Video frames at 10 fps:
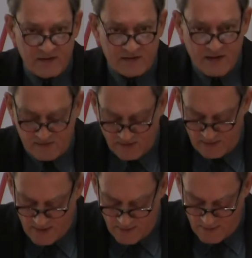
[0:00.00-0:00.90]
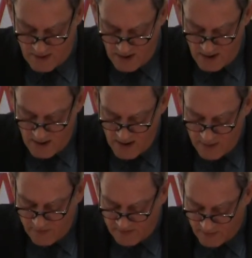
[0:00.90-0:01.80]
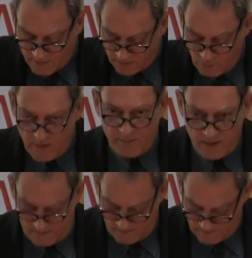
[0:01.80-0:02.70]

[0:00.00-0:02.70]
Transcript: this sense alone, he resembles Whitman,